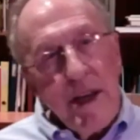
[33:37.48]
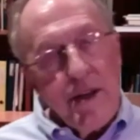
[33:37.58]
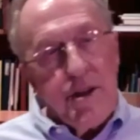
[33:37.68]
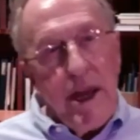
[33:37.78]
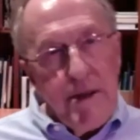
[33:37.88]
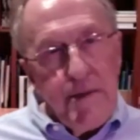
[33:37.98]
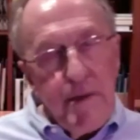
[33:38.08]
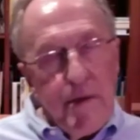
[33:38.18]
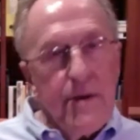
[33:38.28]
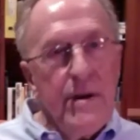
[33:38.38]
in
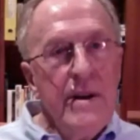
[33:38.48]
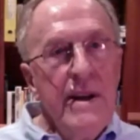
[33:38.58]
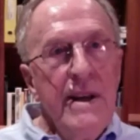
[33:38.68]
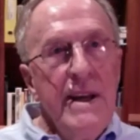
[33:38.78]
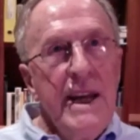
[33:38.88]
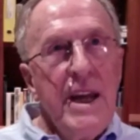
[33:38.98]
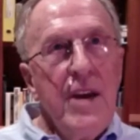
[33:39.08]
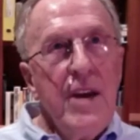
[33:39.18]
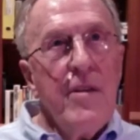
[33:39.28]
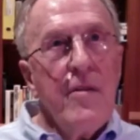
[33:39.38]
Johannesburg and I
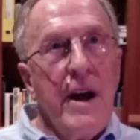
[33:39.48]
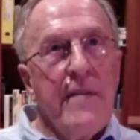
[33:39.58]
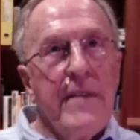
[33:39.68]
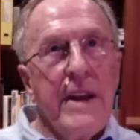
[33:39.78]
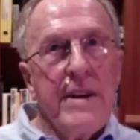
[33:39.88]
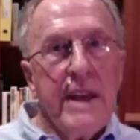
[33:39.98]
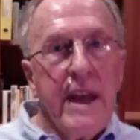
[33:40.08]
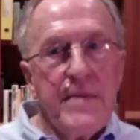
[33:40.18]
only arrived down in Cape